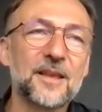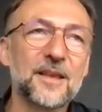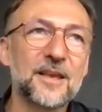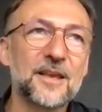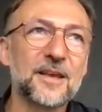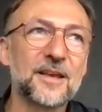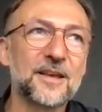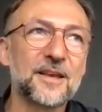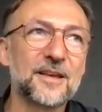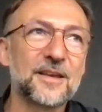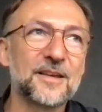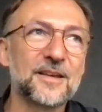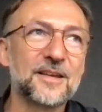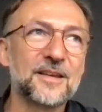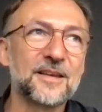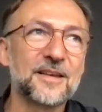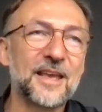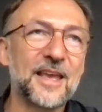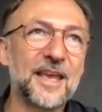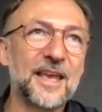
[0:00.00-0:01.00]

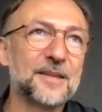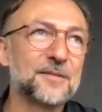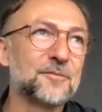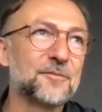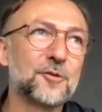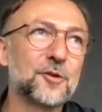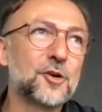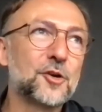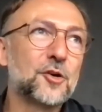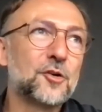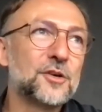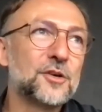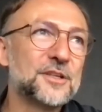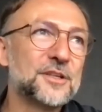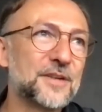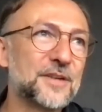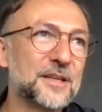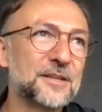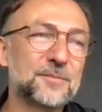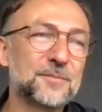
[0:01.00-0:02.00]
And the goal
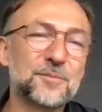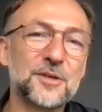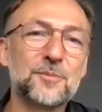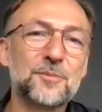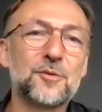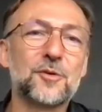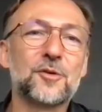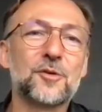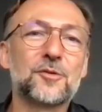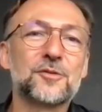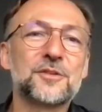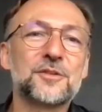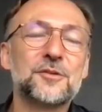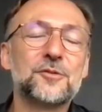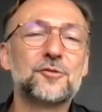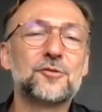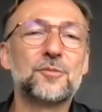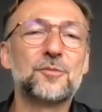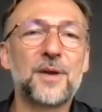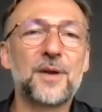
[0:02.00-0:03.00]
is that people
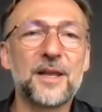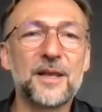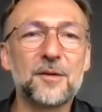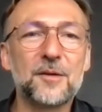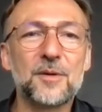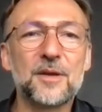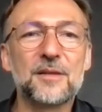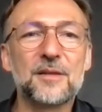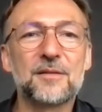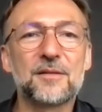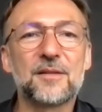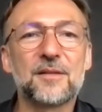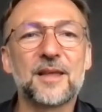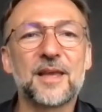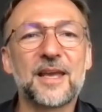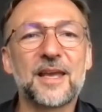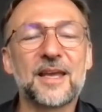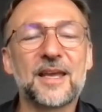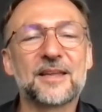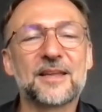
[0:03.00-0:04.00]
continue to play with
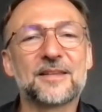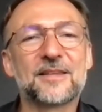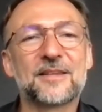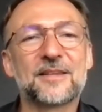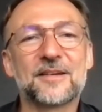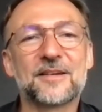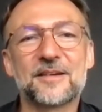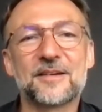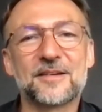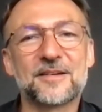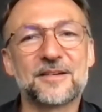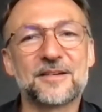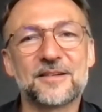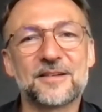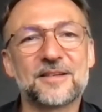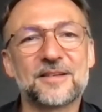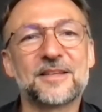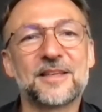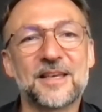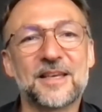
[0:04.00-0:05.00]
and
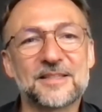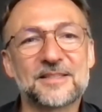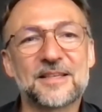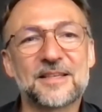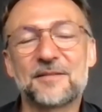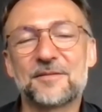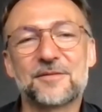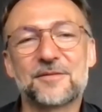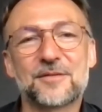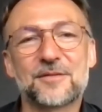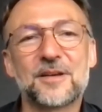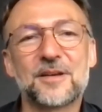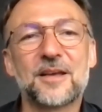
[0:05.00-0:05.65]
have